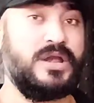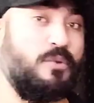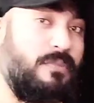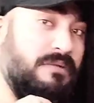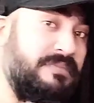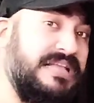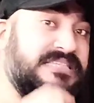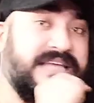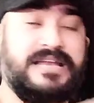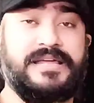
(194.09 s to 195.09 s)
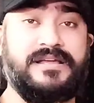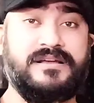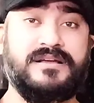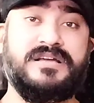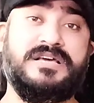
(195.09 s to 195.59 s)
Now Manmeet
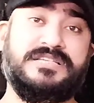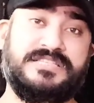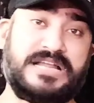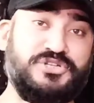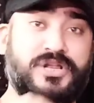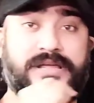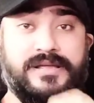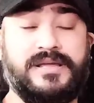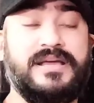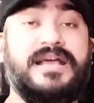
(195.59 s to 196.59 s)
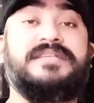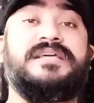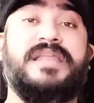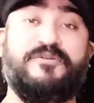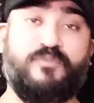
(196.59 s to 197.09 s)
Sethi essentially is
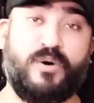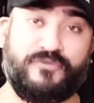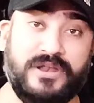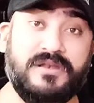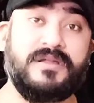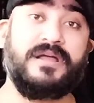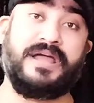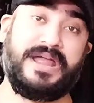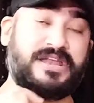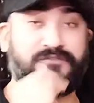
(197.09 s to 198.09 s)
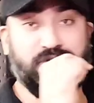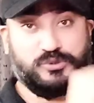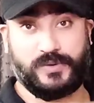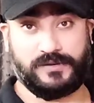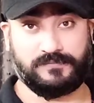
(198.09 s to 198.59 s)
the name of an
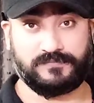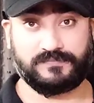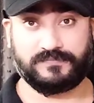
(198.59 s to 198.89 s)
individual.